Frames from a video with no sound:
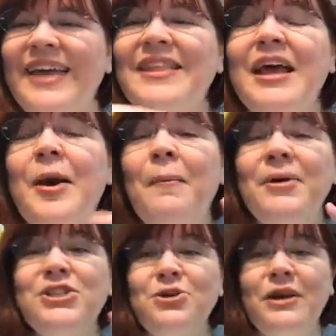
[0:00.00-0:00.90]
And
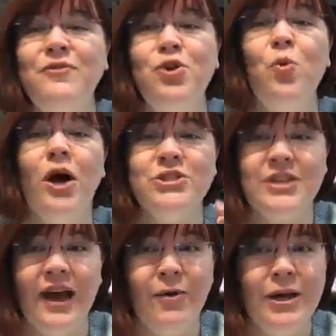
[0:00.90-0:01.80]
but you if you watch
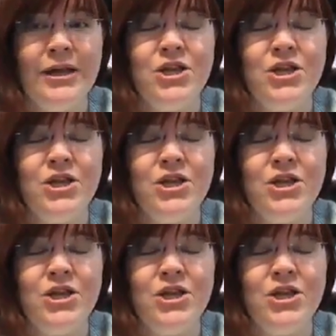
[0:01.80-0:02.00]
that one,